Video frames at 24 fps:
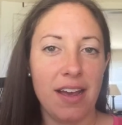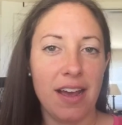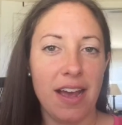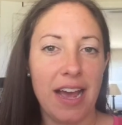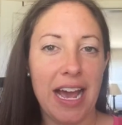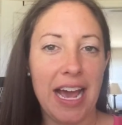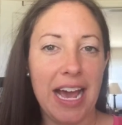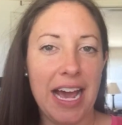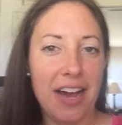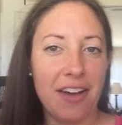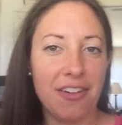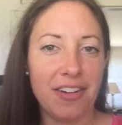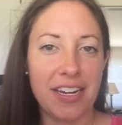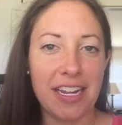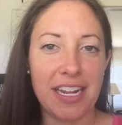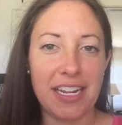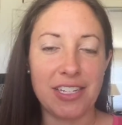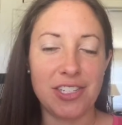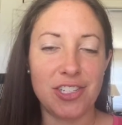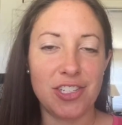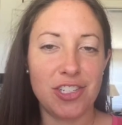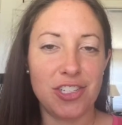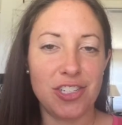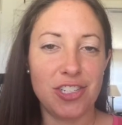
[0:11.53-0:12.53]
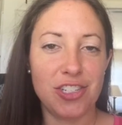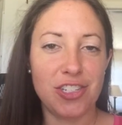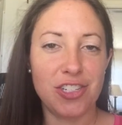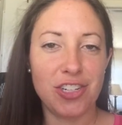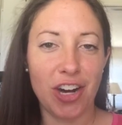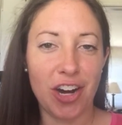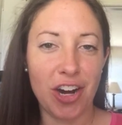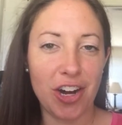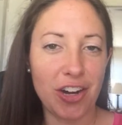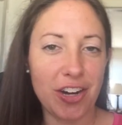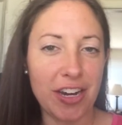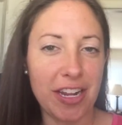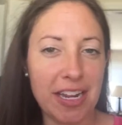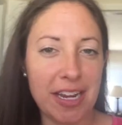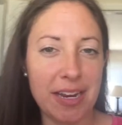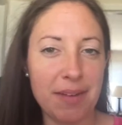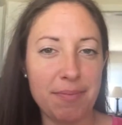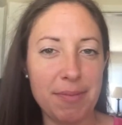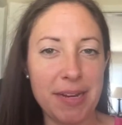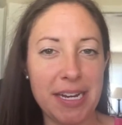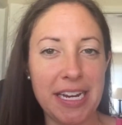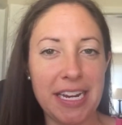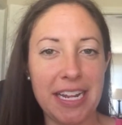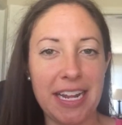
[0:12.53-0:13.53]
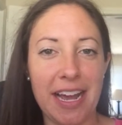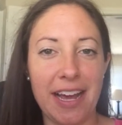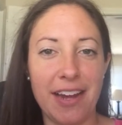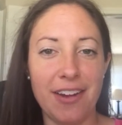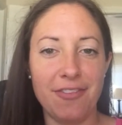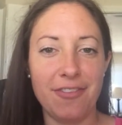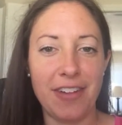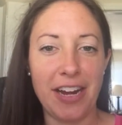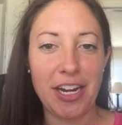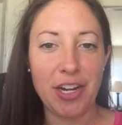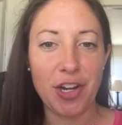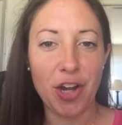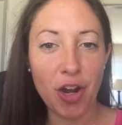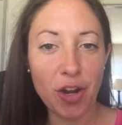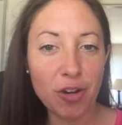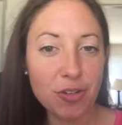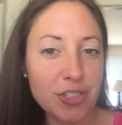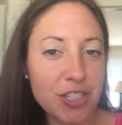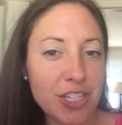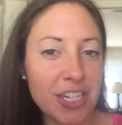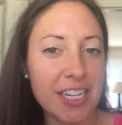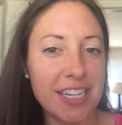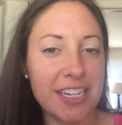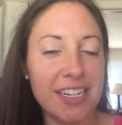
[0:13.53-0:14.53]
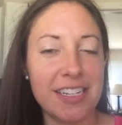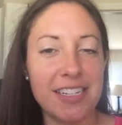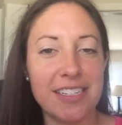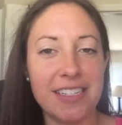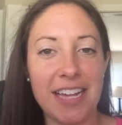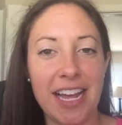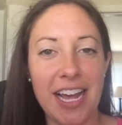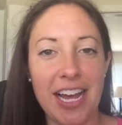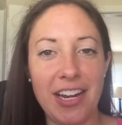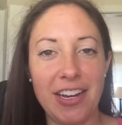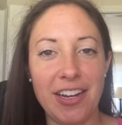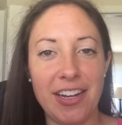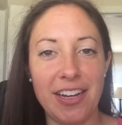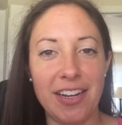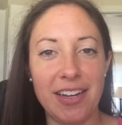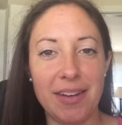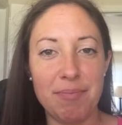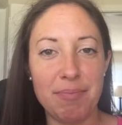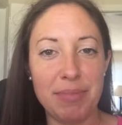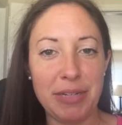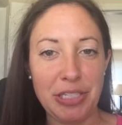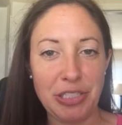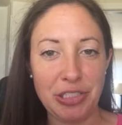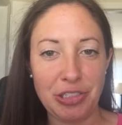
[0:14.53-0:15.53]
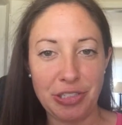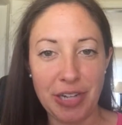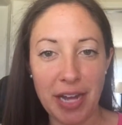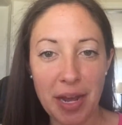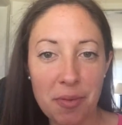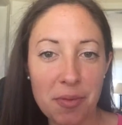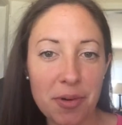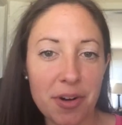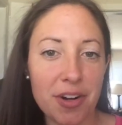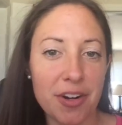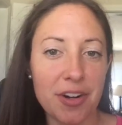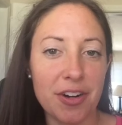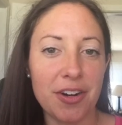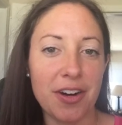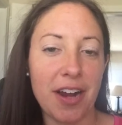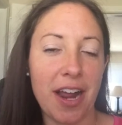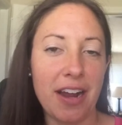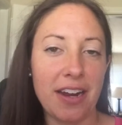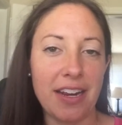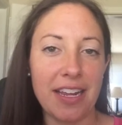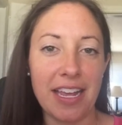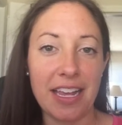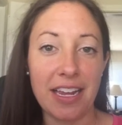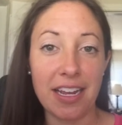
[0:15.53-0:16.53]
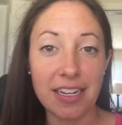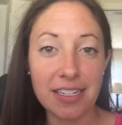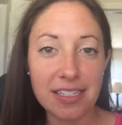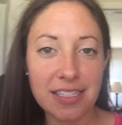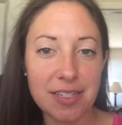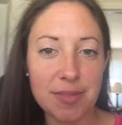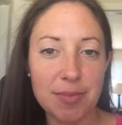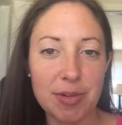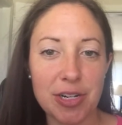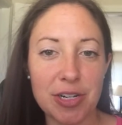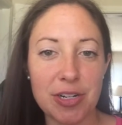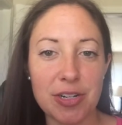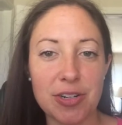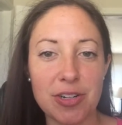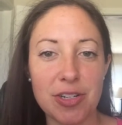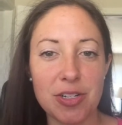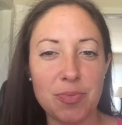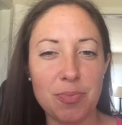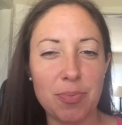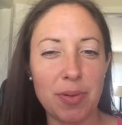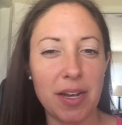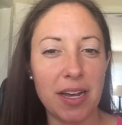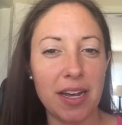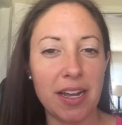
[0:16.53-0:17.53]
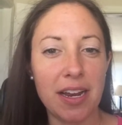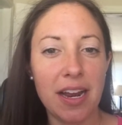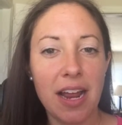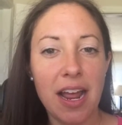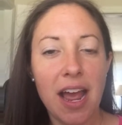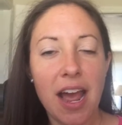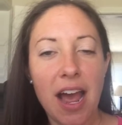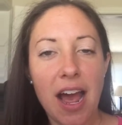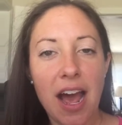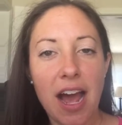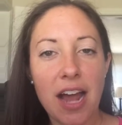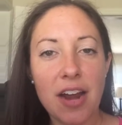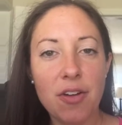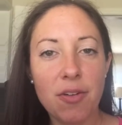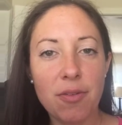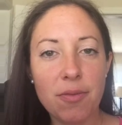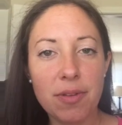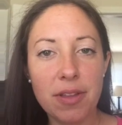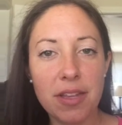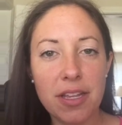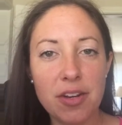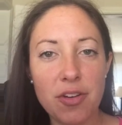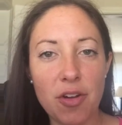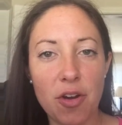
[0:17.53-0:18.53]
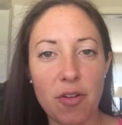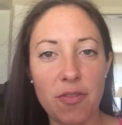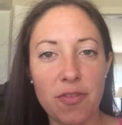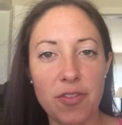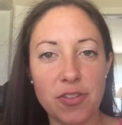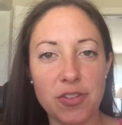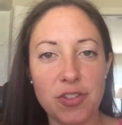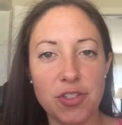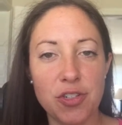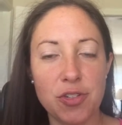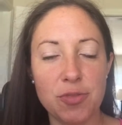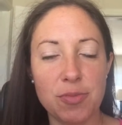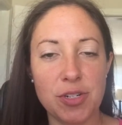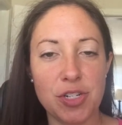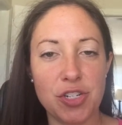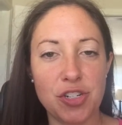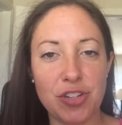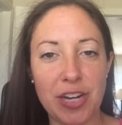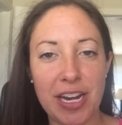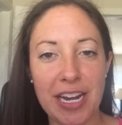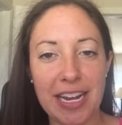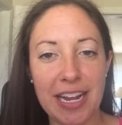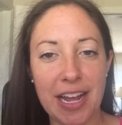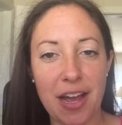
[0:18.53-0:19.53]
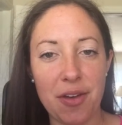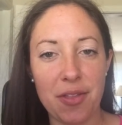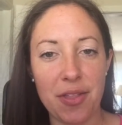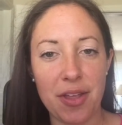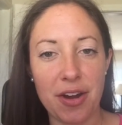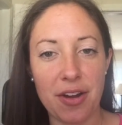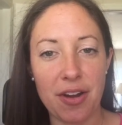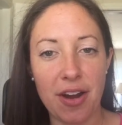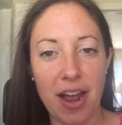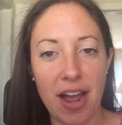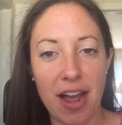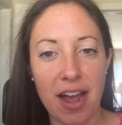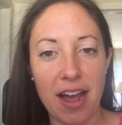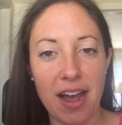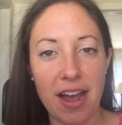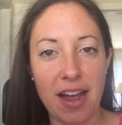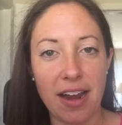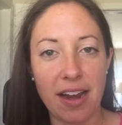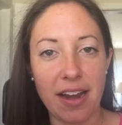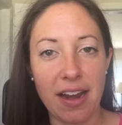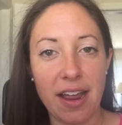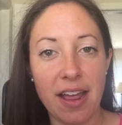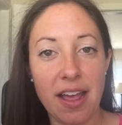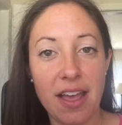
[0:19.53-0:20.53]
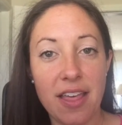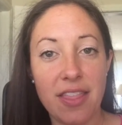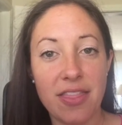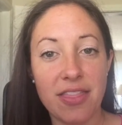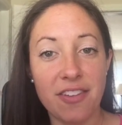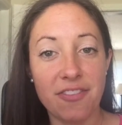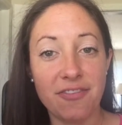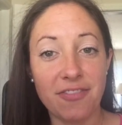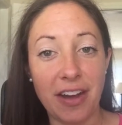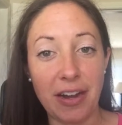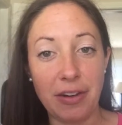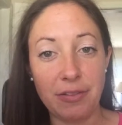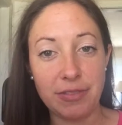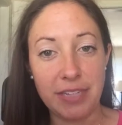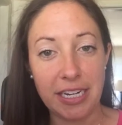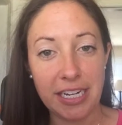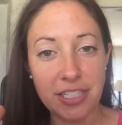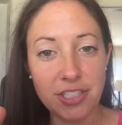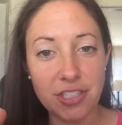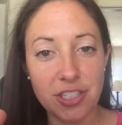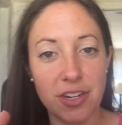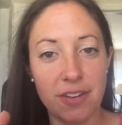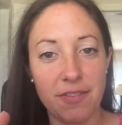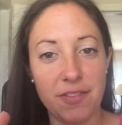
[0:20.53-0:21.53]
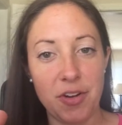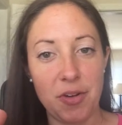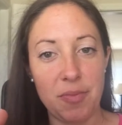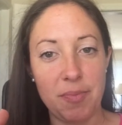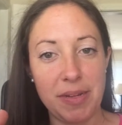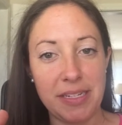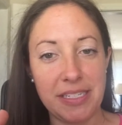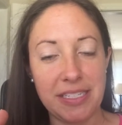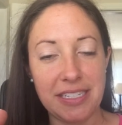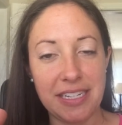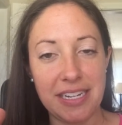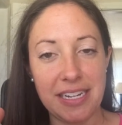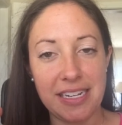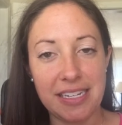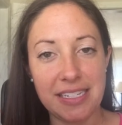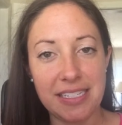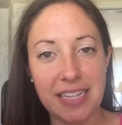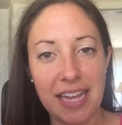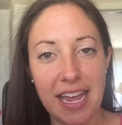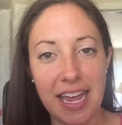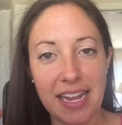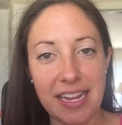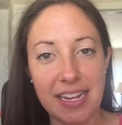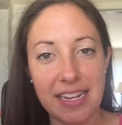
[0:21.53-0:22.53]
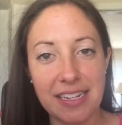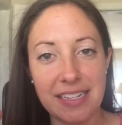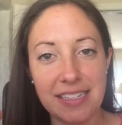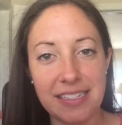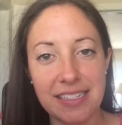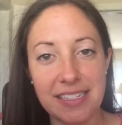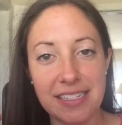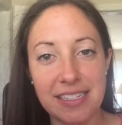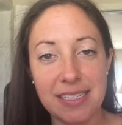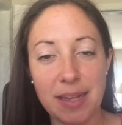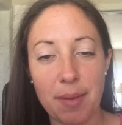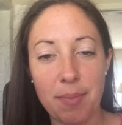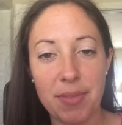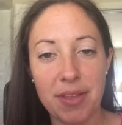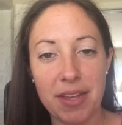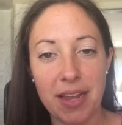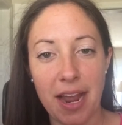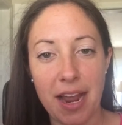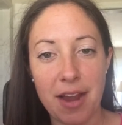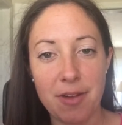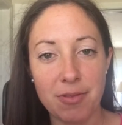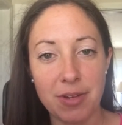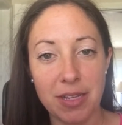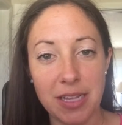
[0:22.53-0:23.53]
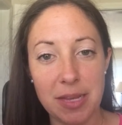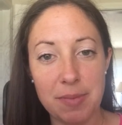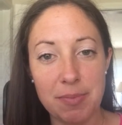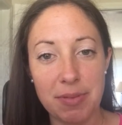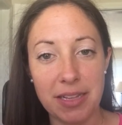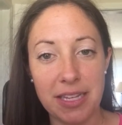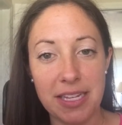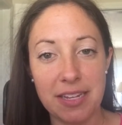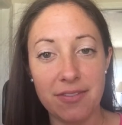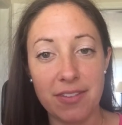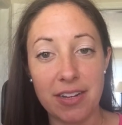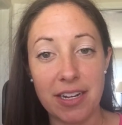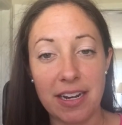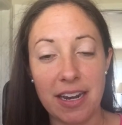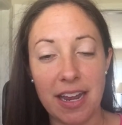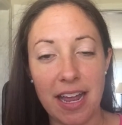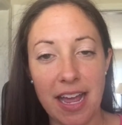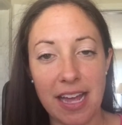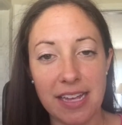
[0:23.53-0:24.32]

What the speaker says: how to get started, meaning how to find coaches, how to build your network, how to get customers, but I don't really know if there's too much training out there on the foundation of your business, and this is something I really believe in.